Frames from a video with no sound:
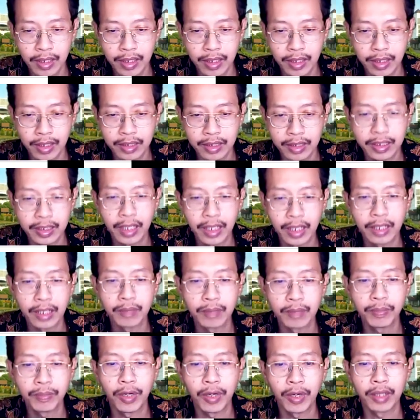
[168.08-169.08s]
The
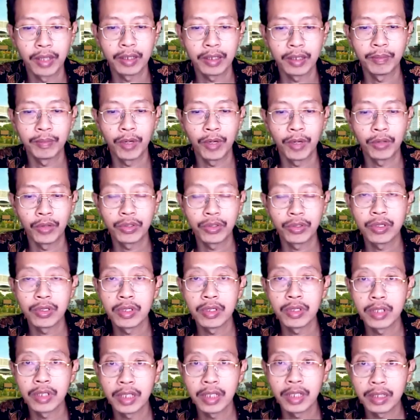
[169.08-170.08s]
second part about
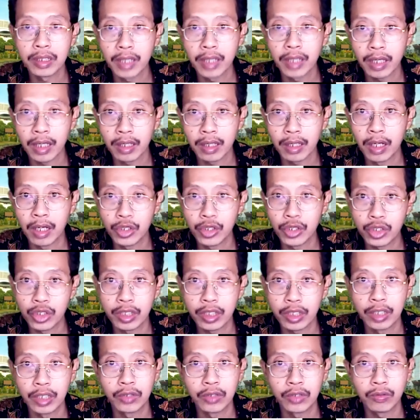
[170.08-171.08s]
turning
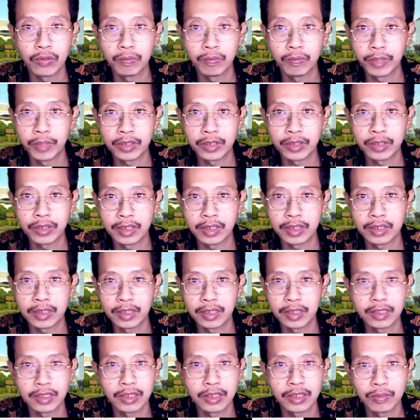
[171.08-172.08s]
technology into business.
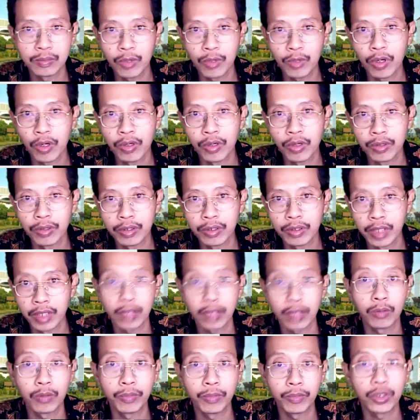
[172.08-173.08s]
This is more on
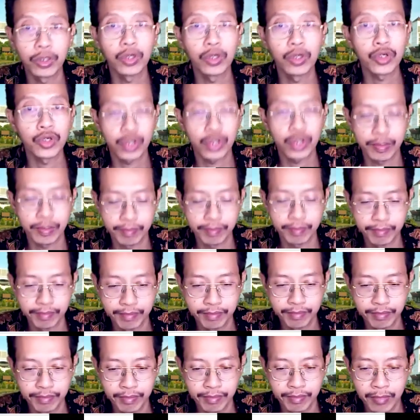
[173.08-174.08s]
technopreneurship.
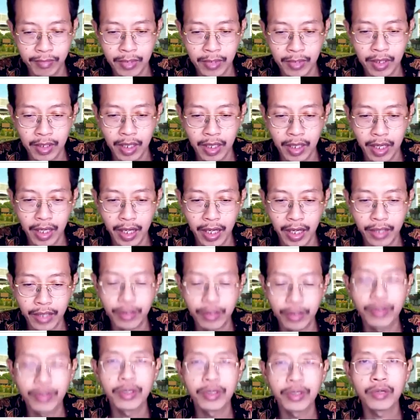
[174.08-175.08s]
And
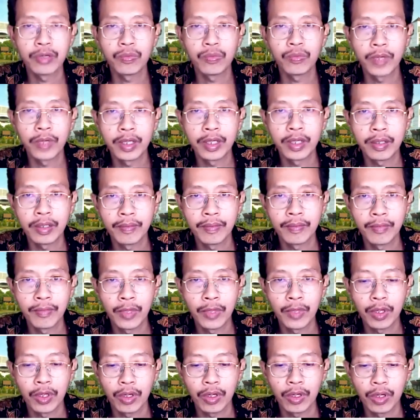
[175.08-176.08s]
the third one
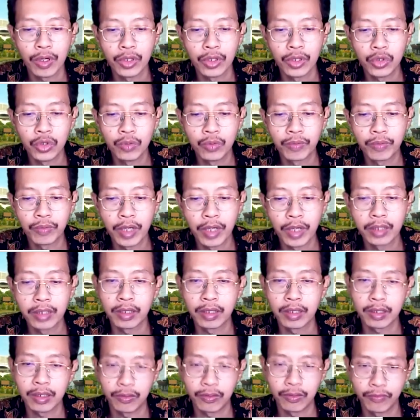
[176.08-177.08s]
on new
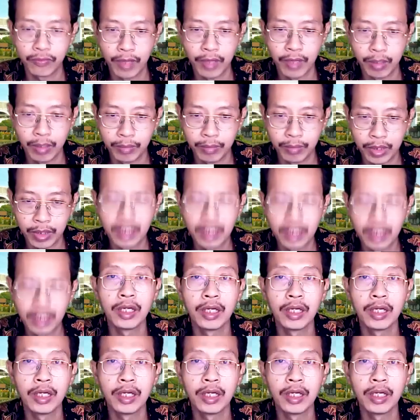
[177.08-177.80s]
product development.